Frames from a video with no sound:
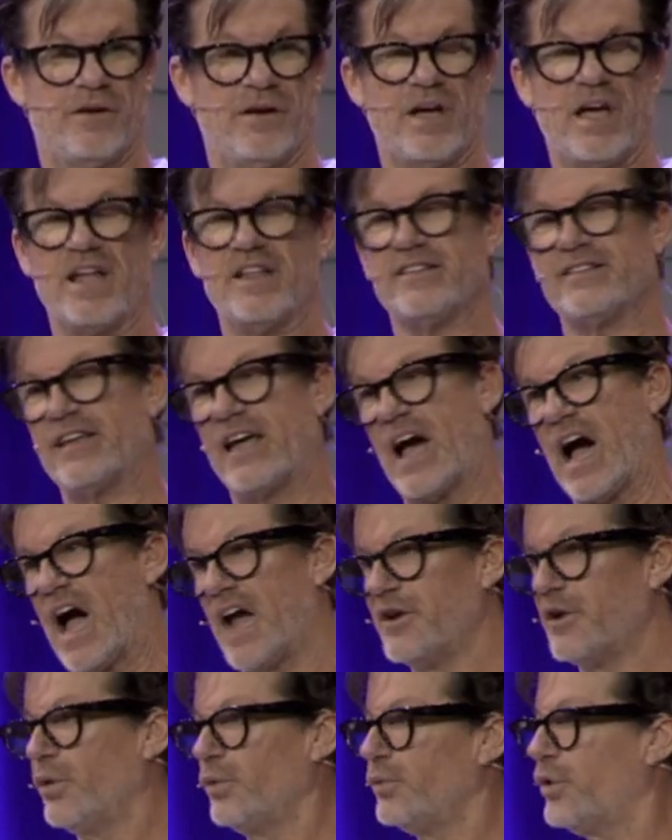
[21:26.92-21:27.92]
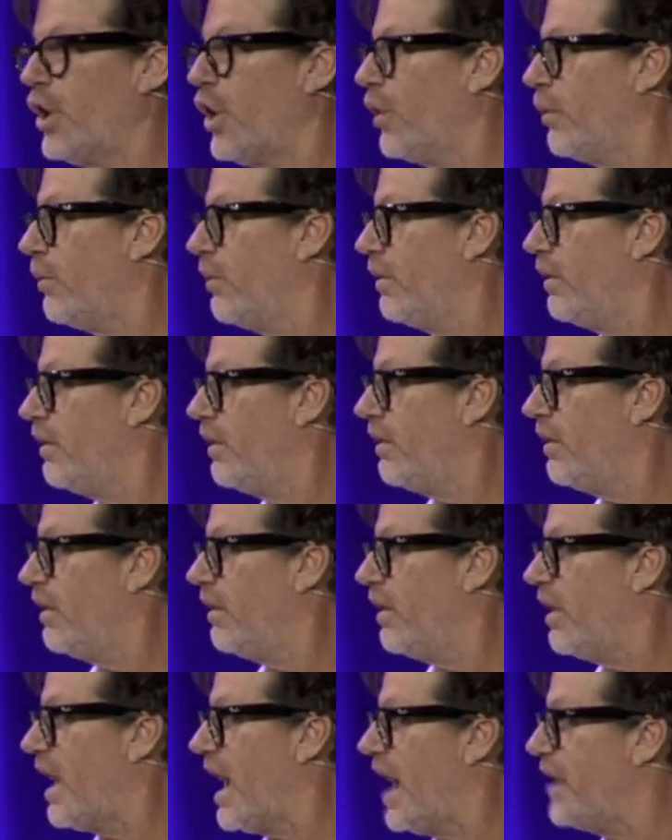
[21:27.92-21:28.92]
and say, I don't know. Yeah, that's
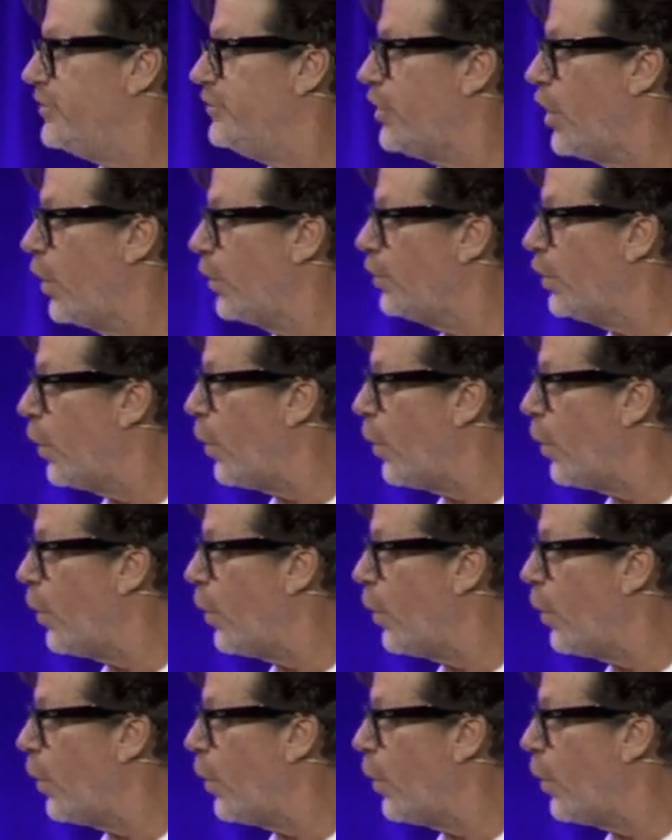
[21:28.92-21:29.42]
good. I don't know